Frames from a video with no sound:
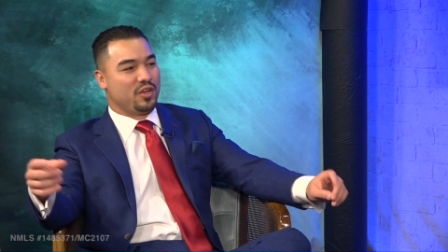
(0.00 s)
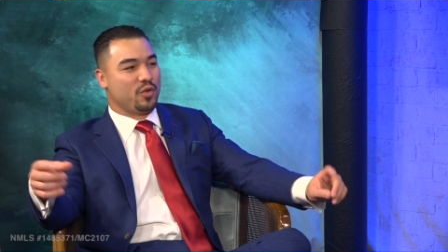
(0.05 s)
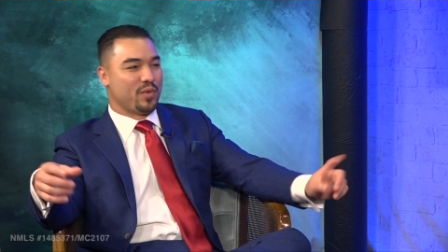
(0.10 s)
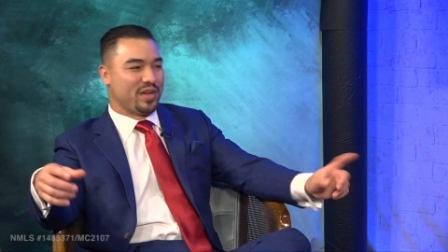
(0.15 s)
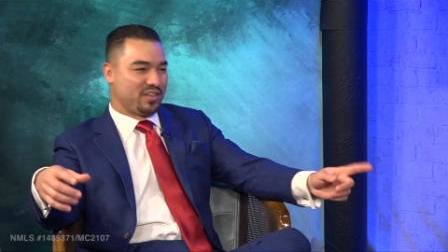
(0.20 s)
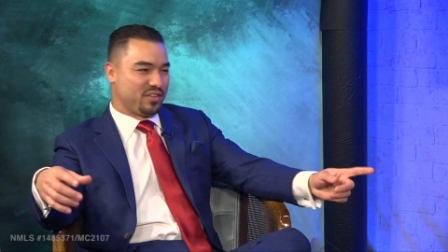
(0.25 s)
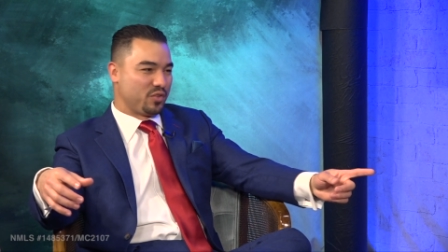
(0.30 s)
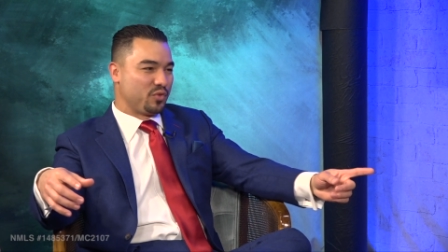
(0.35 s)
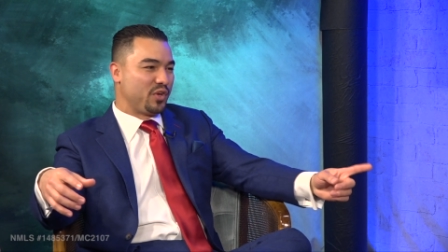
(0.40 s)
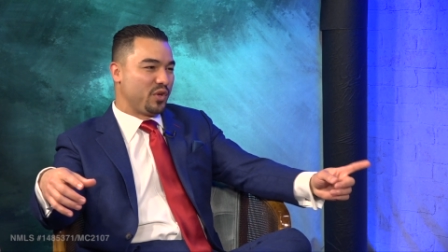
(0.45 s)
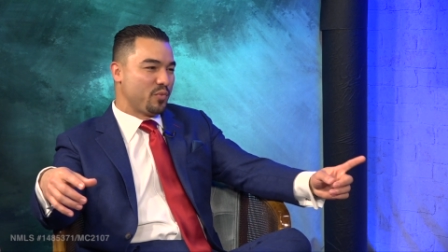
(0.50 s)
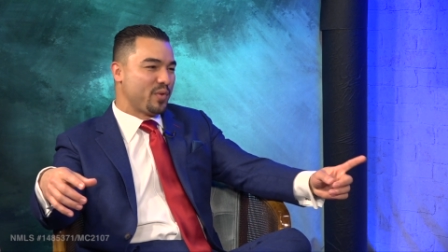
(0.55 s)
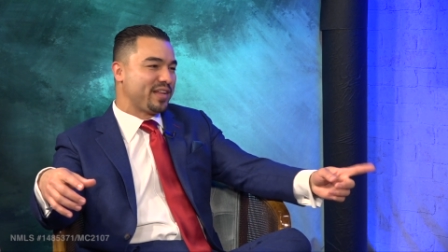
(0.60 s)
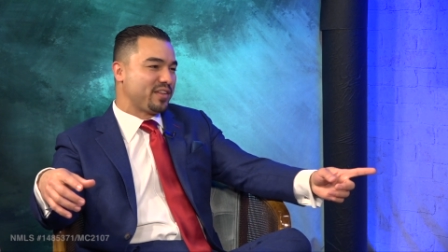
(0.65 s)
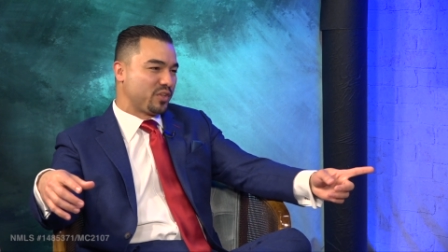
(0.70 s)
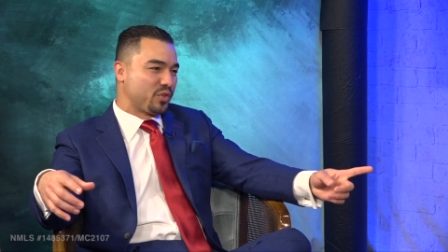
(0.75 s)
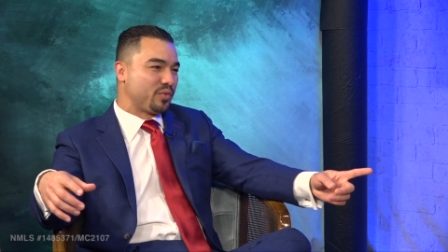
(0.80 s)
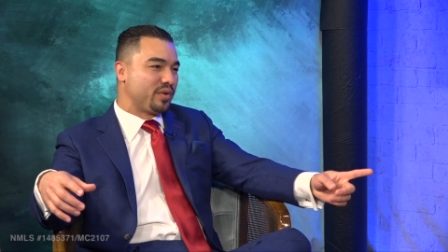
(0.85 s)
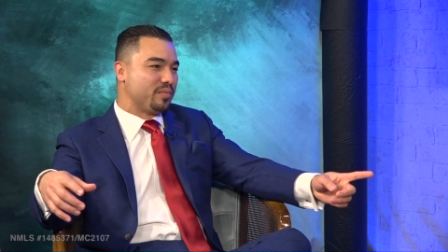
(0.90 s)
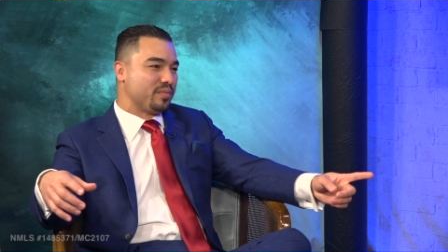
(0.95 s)
You wait
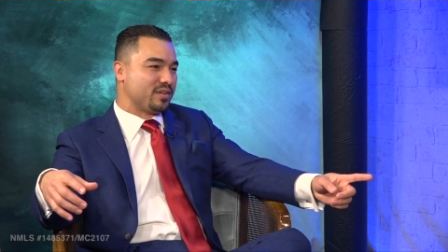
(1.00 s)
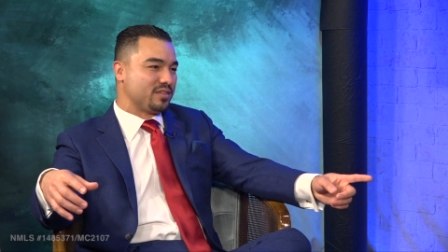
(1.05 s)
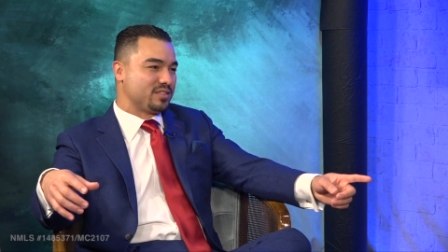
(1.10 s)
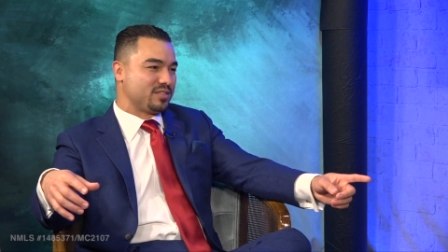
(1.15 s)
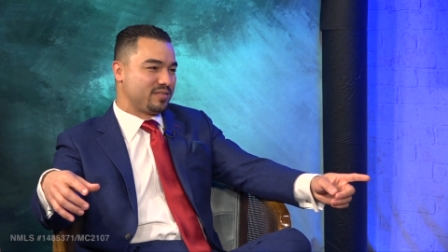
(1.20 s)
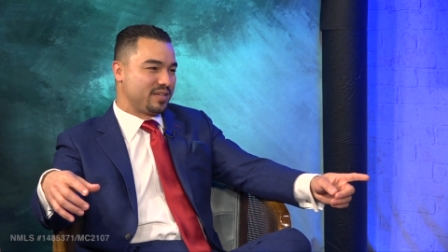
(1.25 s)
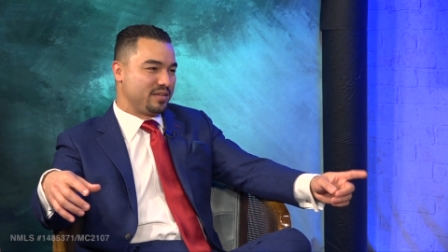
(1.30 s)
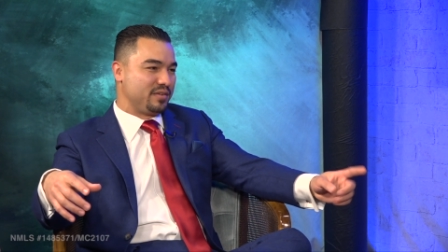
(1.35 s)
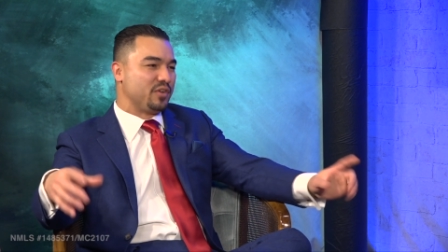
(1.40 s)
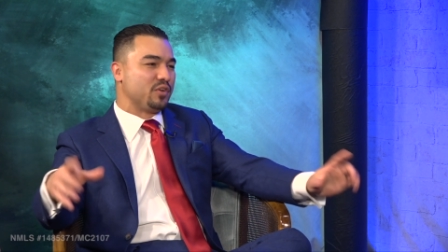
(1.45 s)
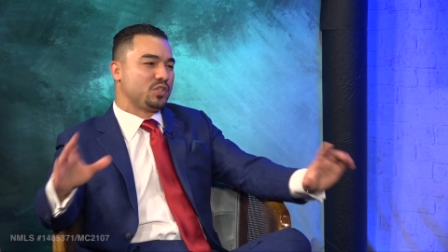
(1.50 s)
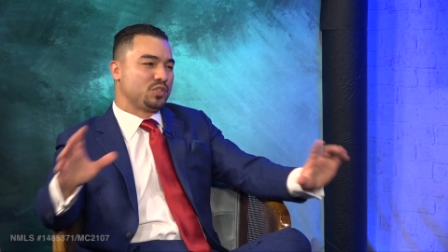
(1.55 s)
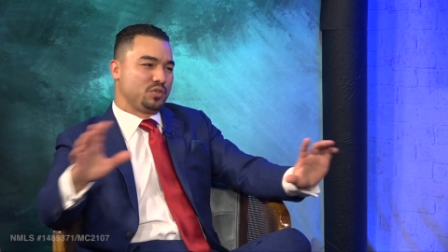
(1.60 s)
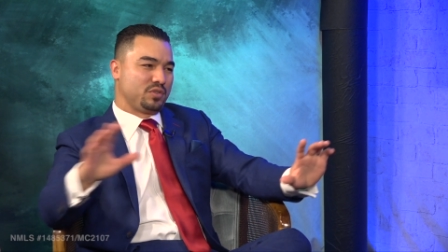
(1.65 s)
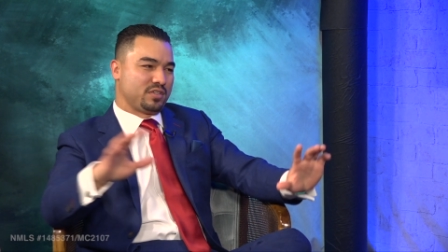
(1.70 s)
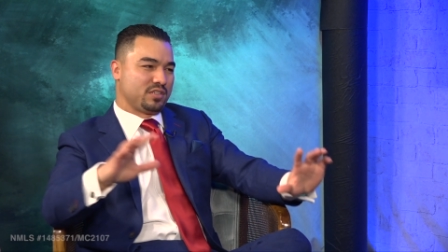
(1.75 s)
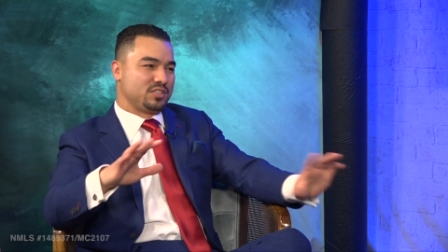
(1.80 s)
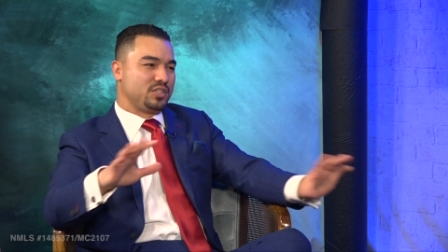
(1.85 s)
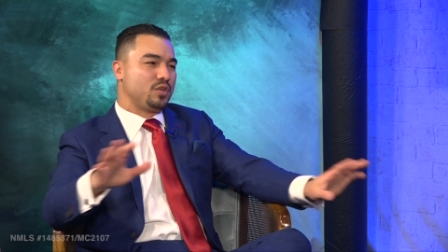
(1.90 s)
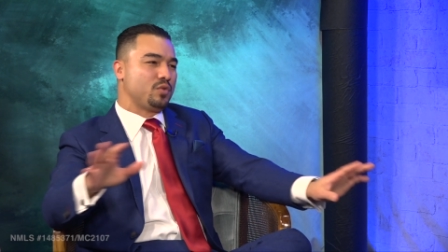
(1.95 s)
the 3 months, right?
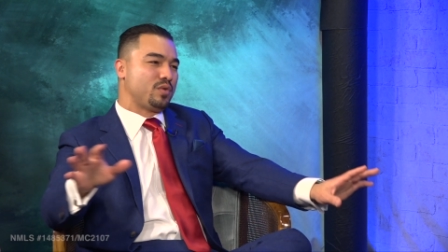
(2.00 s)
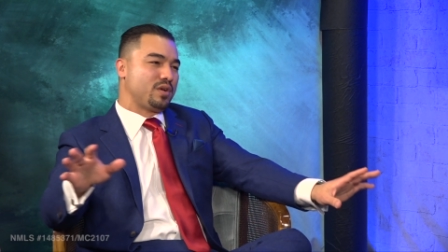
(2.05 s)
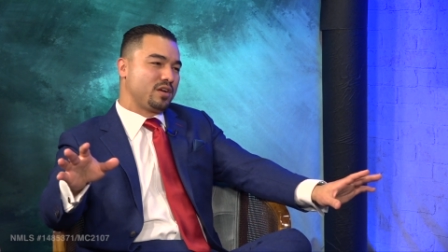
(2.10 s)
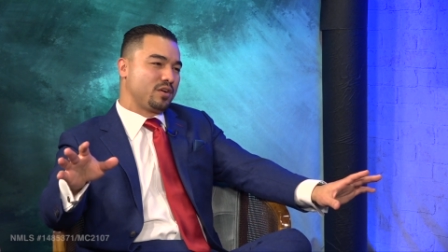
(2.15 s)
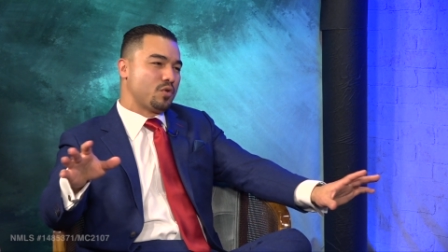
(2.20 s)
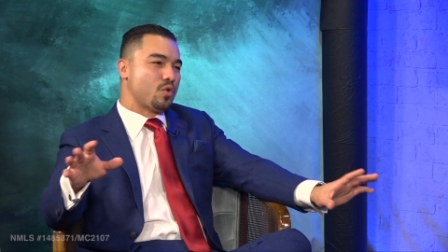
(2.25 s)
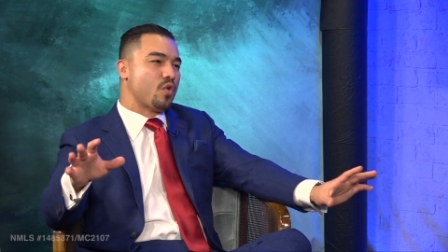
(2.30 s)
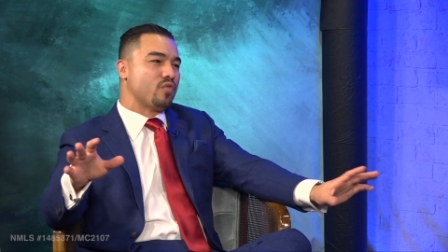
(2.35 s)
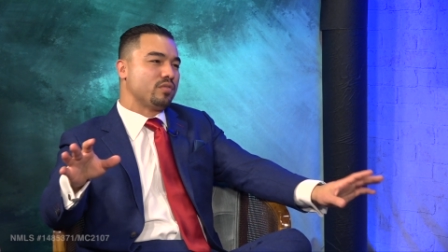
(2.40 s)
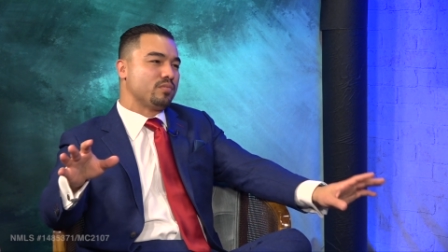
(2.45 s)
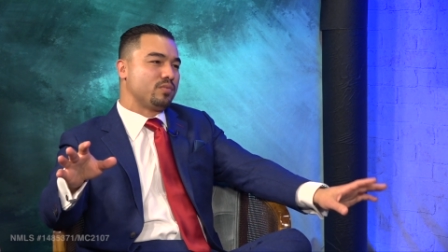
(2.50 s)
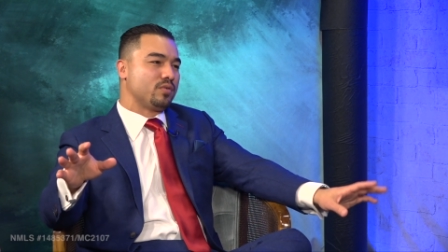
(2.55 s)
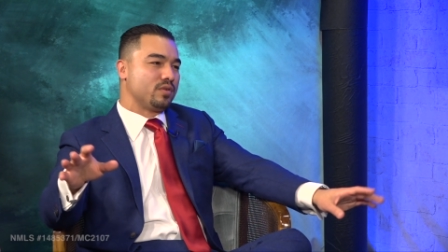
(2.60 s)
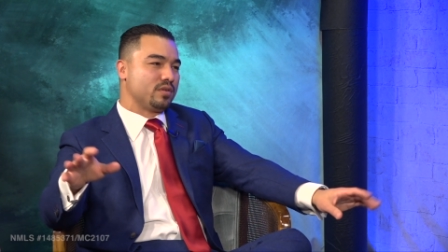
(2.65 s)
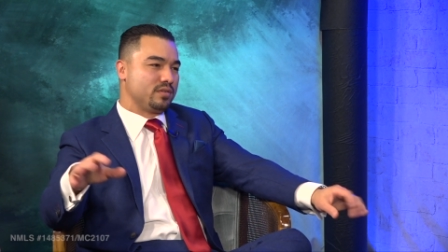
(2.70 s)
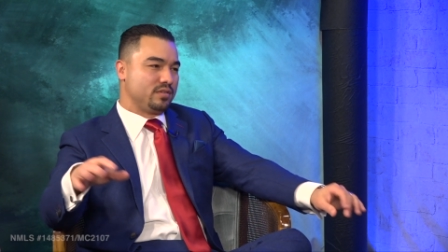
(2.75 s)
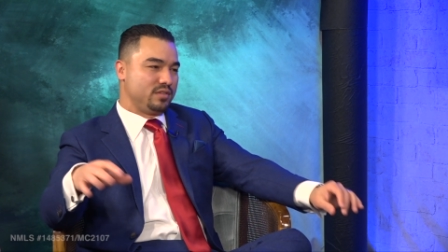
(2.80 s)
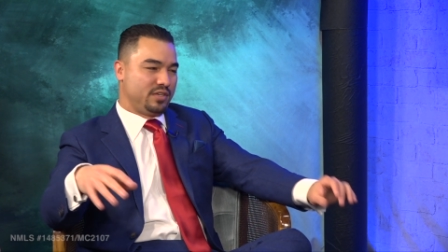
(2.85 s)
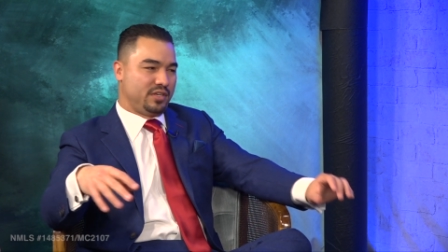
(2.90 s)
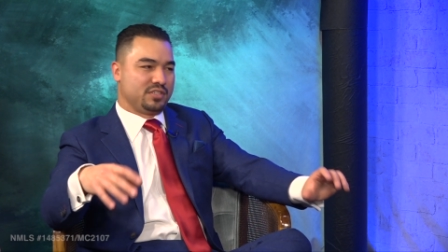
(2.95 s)
Because you don't want to go
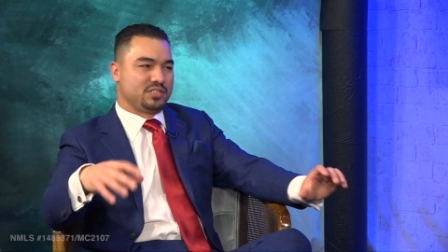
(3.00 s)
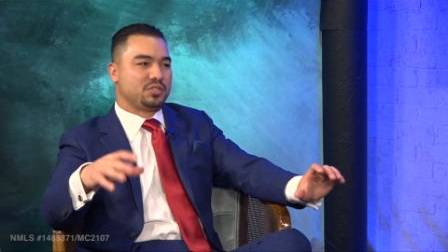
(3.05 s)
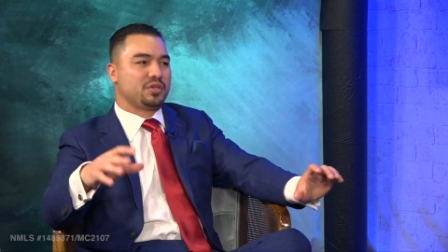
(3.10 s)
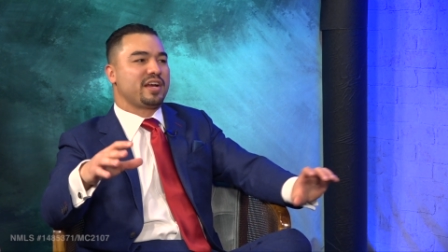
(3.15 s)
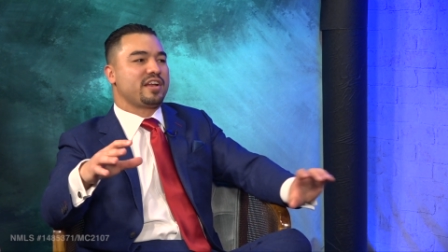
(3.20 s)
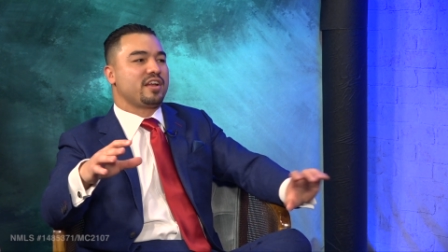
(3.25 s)
overboard. You still